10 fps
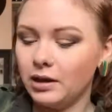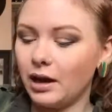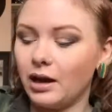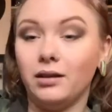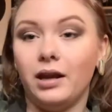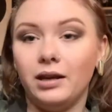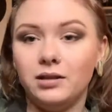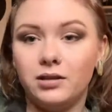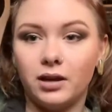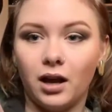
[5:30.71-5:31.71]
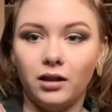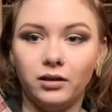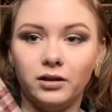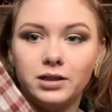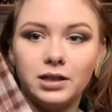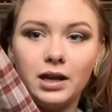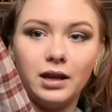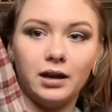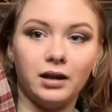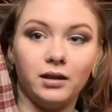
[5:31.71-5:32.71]
yeah, I liked the colors
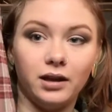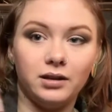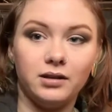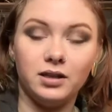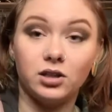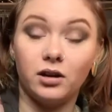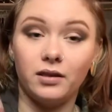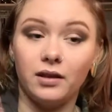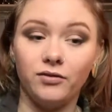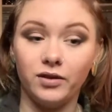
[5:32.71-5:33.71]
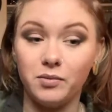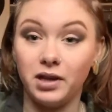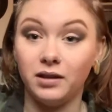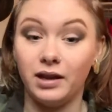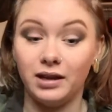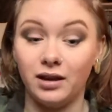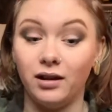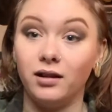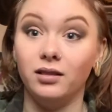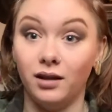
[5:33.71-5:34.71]
and I liked these on, and they fit me like a
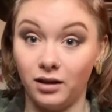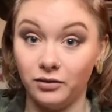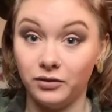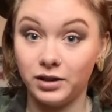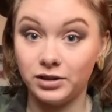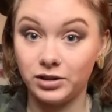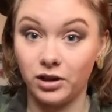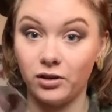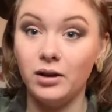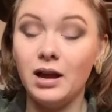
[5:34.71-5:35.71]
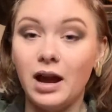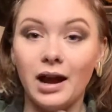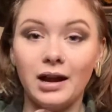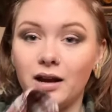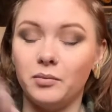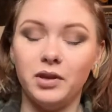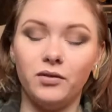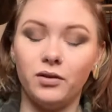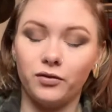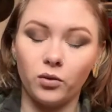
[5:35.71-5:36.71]
glove. So I got them
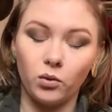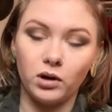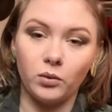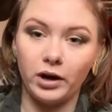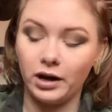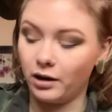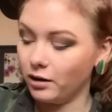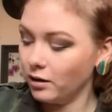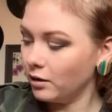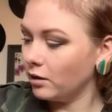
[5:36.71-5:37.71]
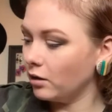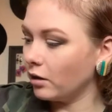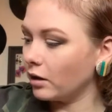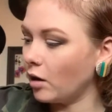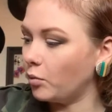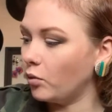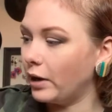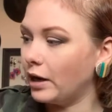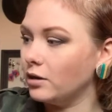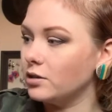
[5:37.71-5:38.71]
even for one wear or a couple
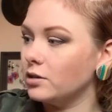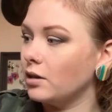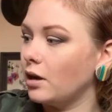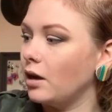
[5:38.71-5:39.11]
wears.